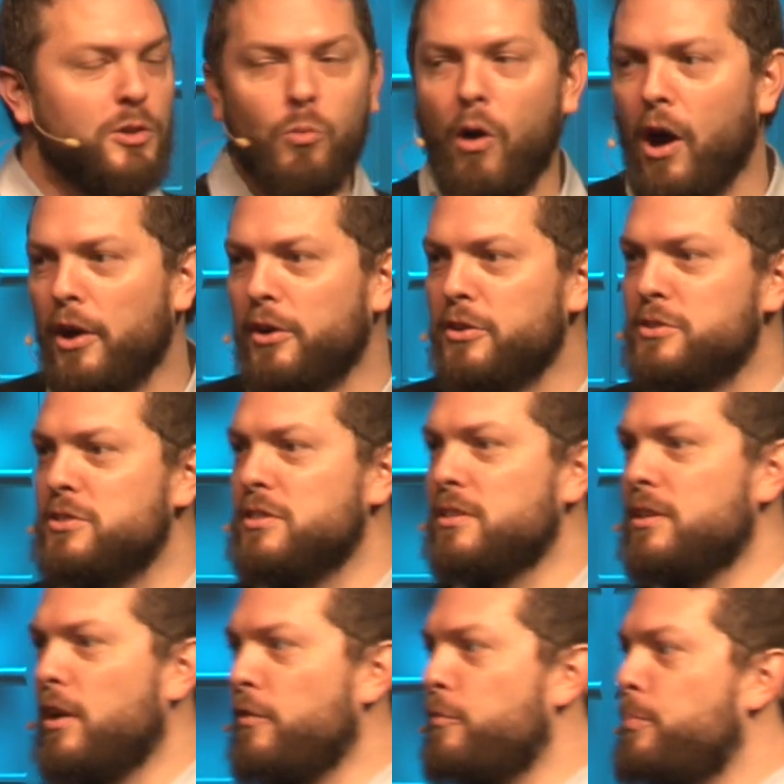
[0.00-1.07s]
waters
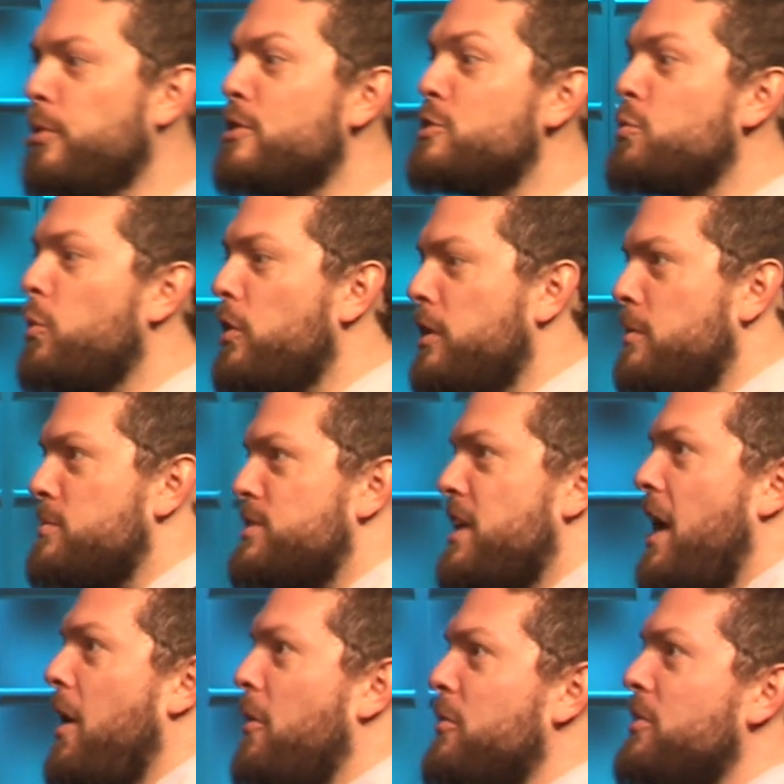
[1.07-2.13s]
of Prince William
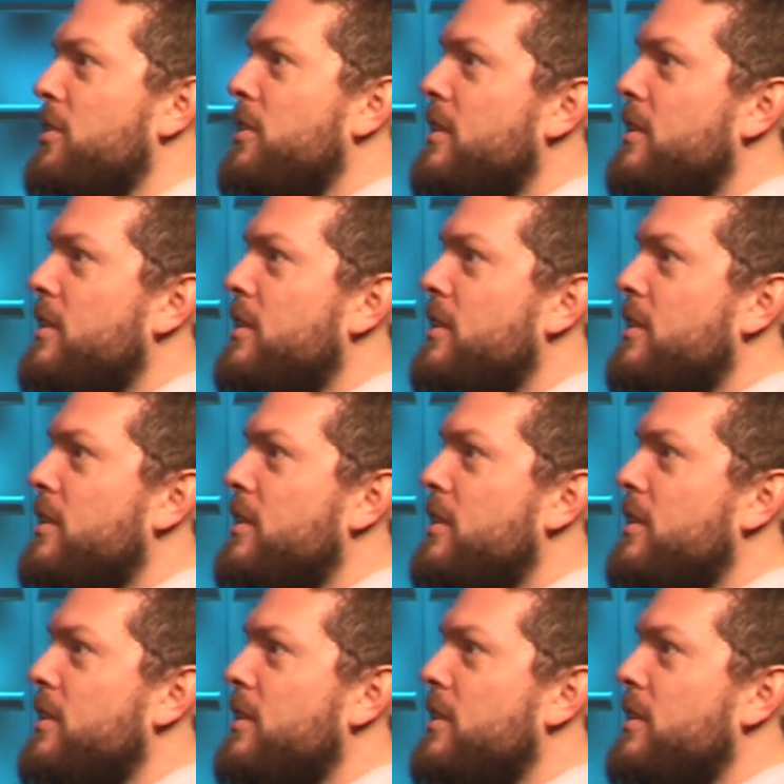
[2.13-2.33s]
Sound.